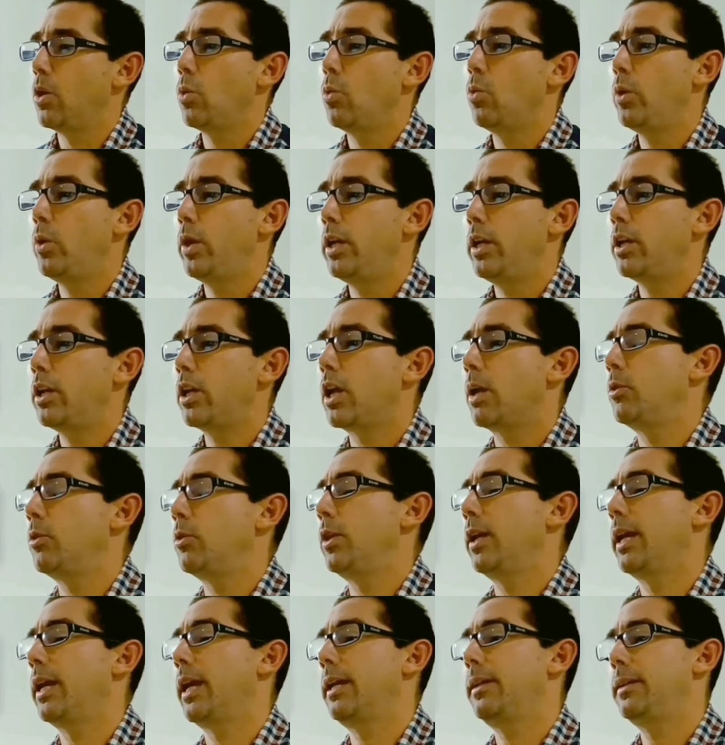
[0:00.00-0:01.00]
we
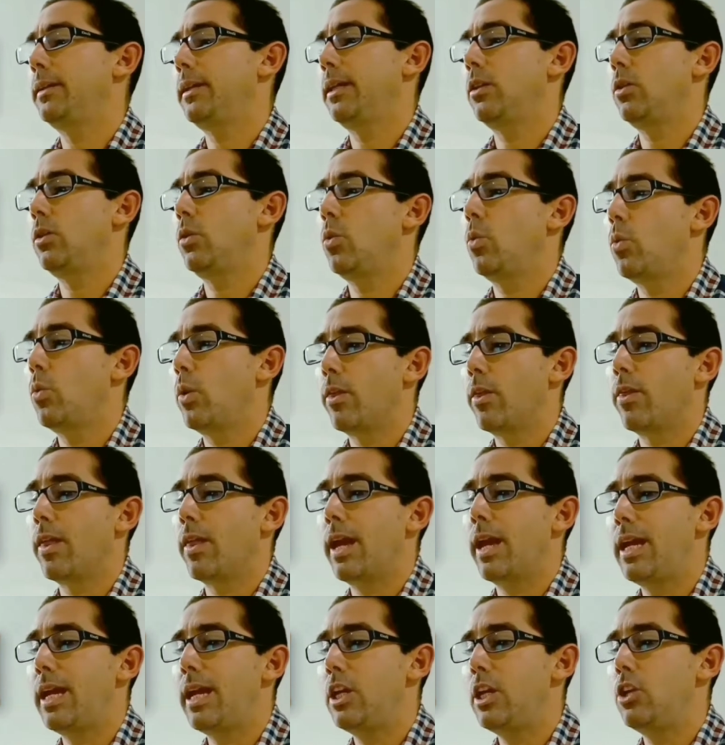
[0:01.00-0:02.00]
communicated with
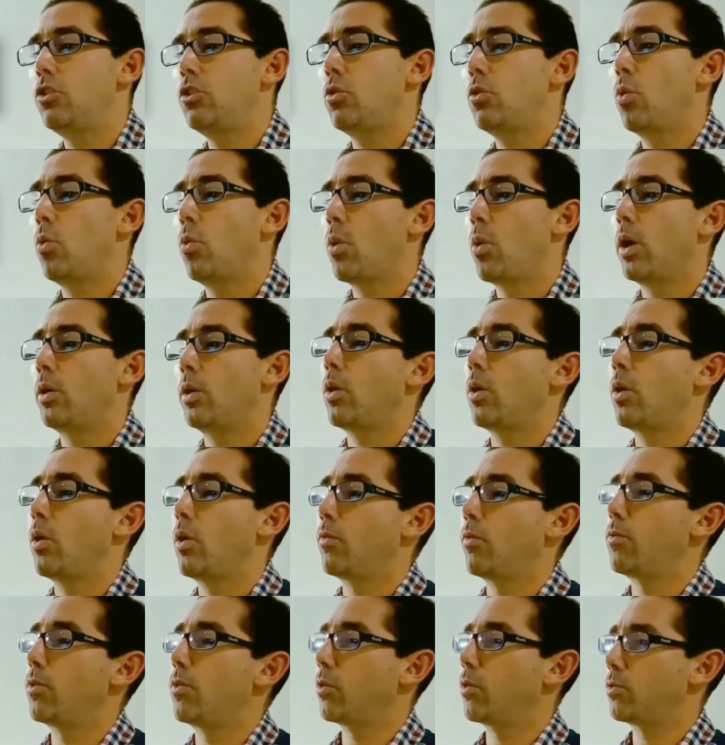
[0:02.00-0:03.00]
each one
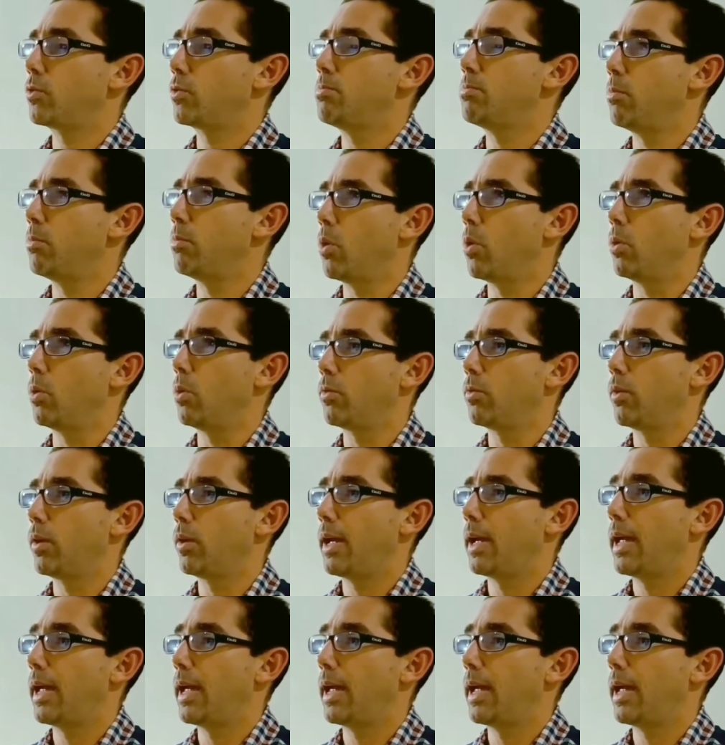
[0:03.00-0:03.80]
of those involved